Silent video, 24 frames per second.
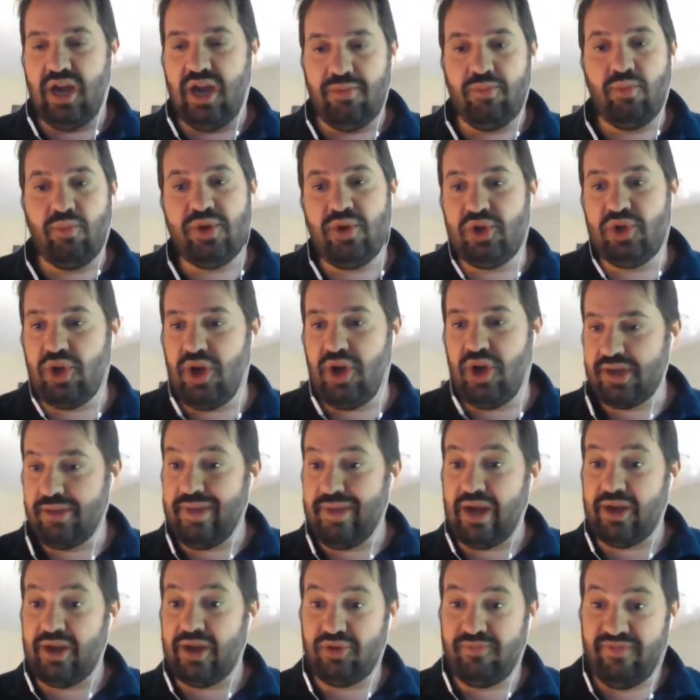when you talk
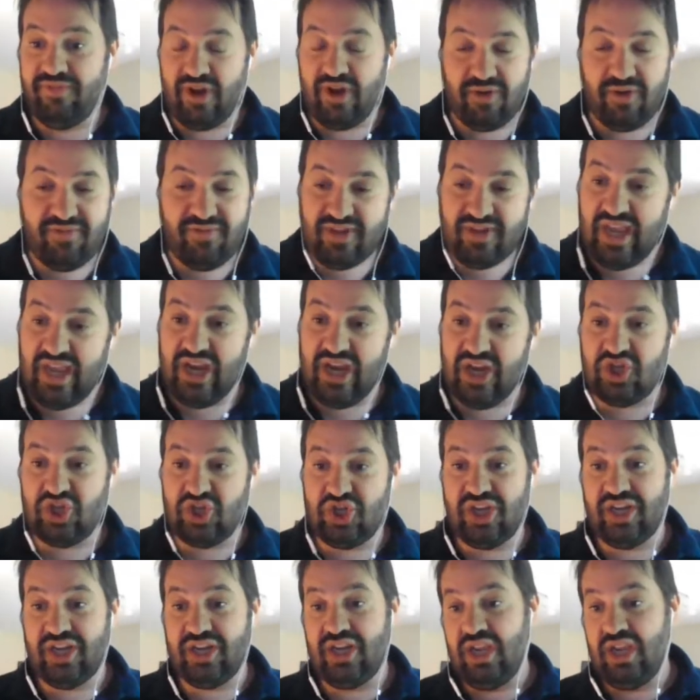about
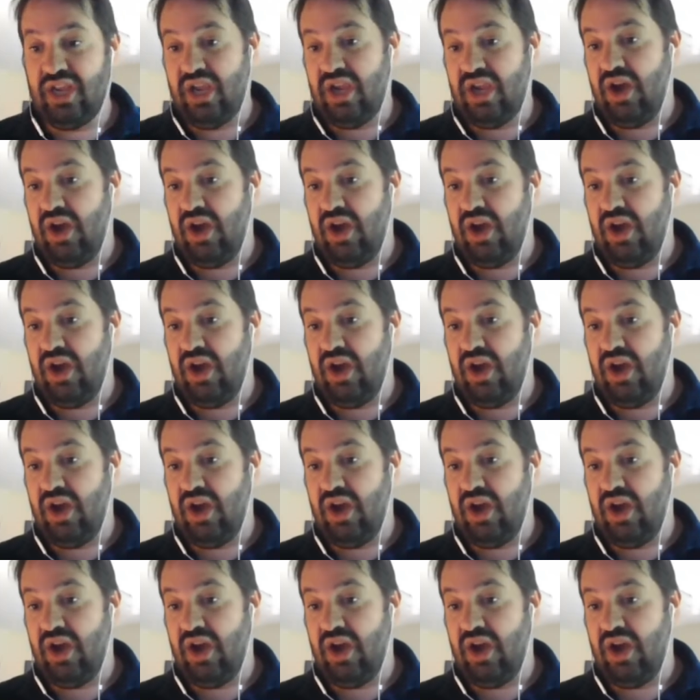verification,